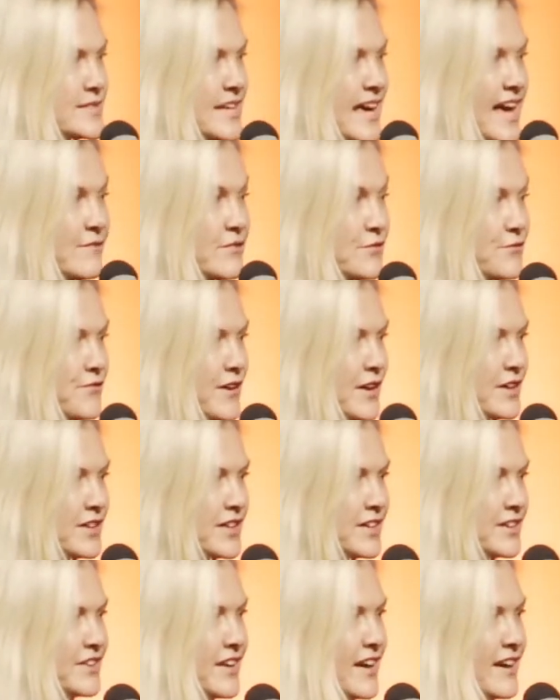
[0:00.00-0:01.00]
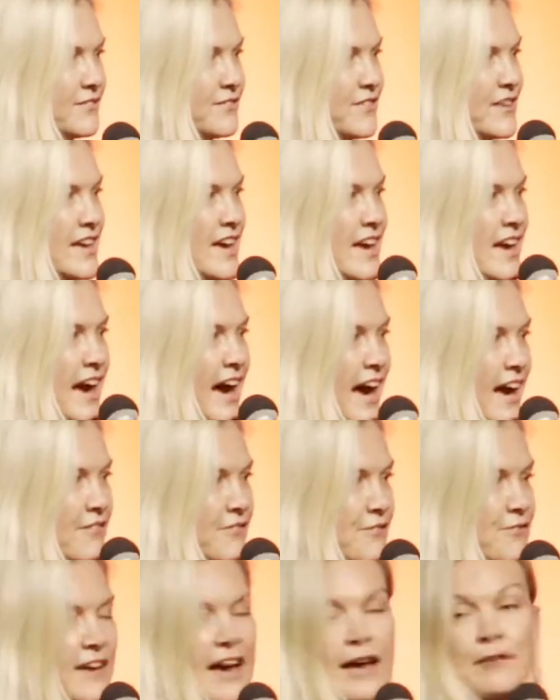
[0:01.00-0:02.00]
I have a photo of our
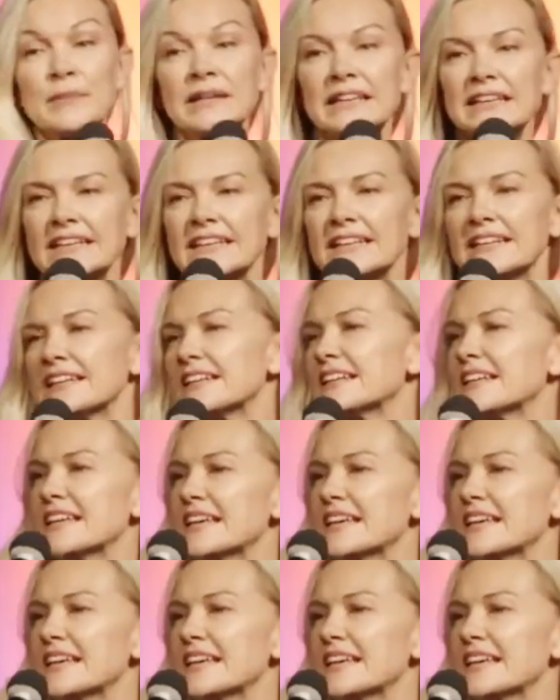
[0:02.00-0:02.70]
family